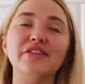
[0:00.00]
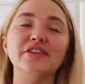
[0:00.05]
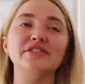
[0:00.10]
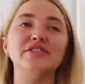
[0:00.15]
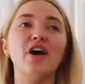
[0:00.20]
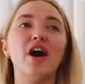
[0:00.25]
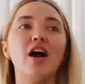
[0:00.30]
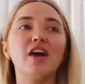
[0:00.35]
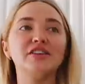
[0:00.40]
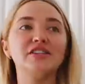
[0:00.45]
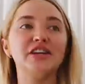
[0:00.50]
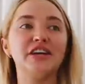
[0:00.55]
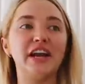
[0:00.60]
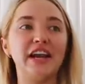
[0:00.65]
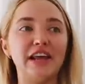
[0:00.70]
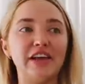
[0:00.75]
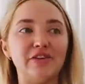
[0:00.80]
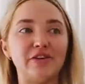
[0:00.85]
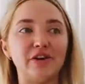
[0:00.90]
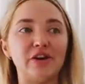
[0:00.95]
The dogs are
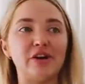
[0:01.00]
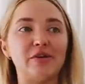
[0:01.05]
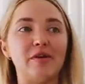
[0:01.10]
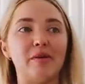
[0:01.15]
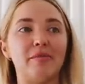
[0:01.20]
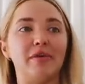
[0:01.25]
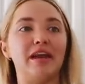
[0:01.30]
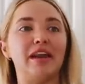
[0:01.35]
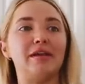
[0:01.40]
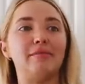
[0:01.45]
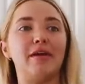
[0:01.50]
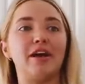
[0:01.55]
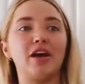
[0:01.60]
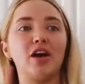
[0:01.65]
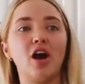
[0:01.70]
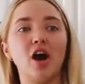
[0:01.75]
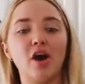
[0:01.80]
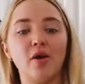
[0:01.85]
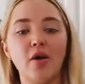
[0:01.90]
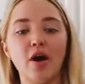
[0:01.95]
getting groomed, I'm getting my
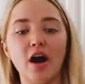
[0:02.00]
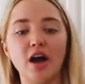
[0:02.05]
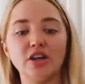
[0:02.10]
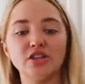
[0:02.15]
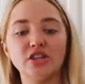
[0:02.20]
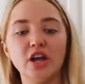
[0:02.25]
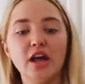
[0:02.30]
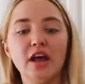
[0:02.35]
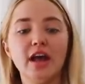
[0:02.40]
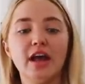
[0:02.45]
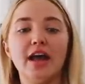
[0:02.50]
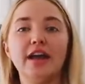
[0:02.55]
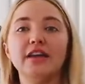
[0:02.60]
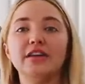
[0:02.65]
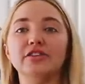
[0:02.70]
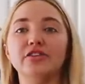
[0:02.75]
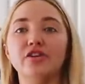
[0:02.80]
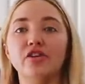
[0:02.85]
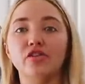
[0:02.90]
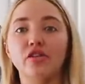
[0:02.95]
car washed, I
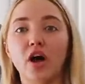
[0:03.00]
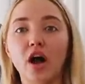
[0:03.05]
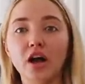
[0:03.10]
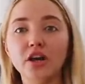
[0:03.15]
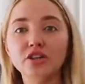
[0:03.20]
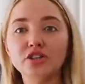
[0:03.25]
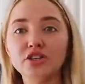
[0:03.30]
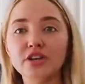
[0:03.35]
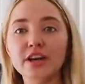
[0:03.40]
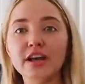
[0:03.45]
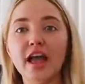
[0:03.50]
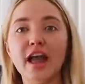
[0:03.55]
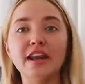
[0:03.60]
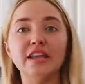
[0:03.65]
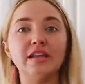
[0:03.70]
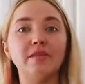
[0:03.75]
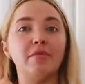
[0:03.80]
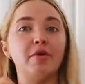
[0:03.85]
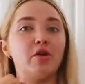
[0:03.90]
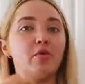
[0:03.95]
need to do laundry, I
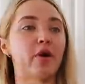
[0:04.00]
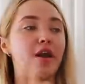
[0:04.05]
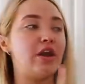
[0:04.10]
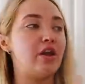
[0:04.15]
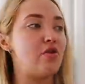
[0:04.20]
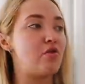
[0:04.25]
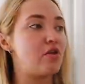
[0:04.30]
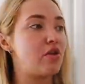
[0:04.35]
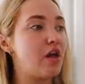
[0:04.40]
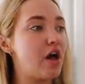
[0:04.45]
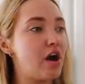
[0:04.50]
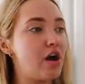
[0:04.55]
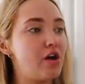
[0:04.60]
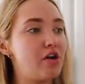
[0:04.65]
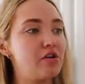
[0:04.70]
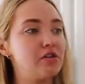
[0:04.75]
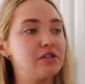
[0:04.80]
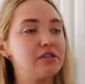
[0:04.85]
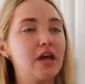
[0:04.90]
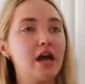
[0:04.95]
need to put away new
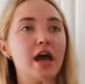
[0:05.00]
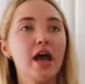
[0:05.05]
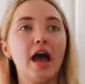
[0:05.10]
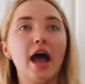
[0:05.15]
clothes,